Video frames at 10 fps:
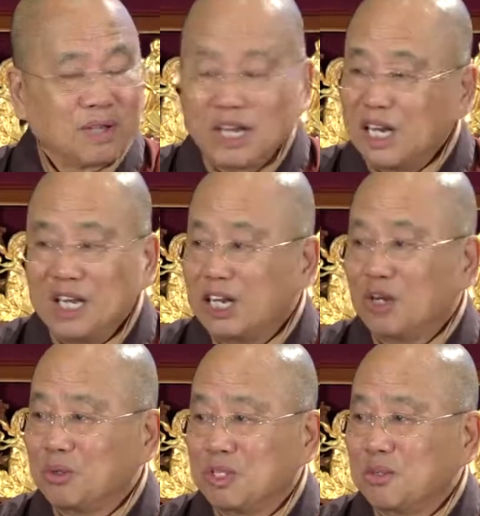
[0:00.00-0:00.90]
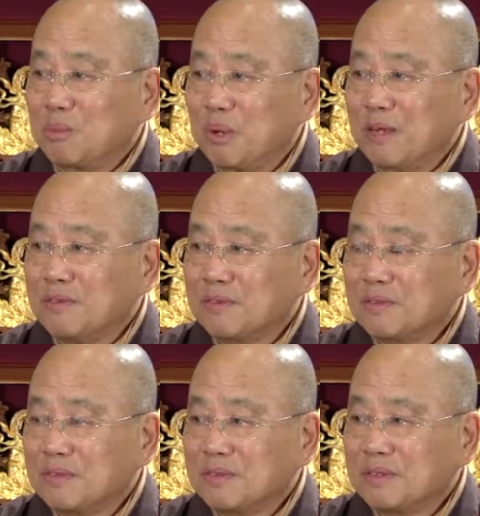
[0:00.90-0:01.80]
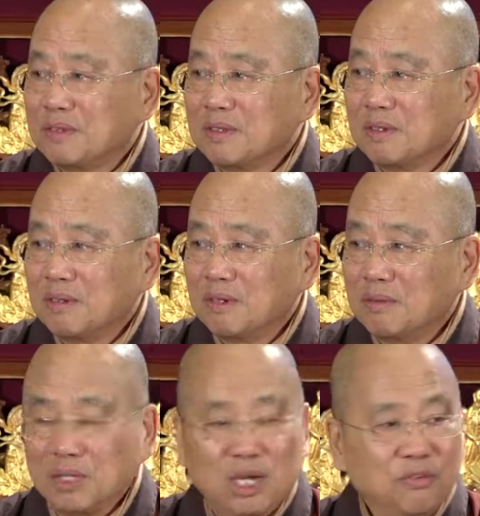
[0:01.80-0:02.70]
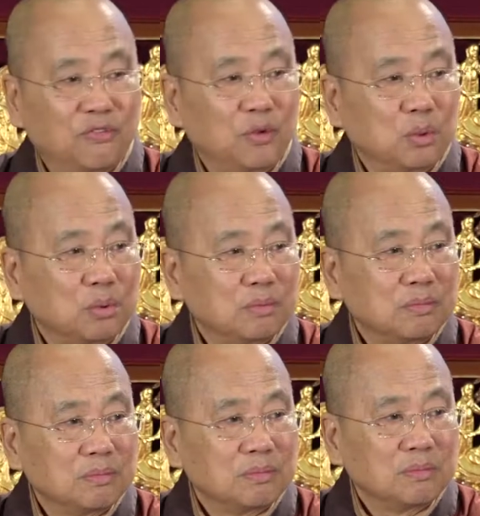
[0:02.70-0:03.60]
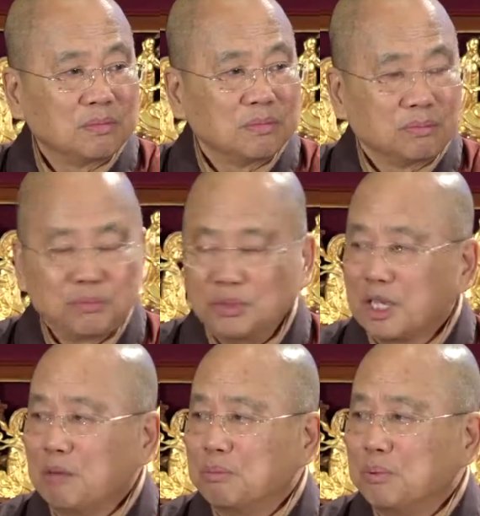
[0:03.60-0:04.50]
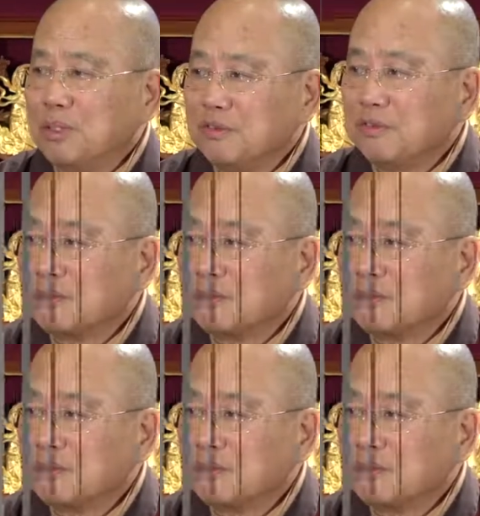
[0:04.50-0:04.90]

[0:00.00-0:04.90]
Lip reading: Clearly notice your breath? When you have a flu. You can't breathe.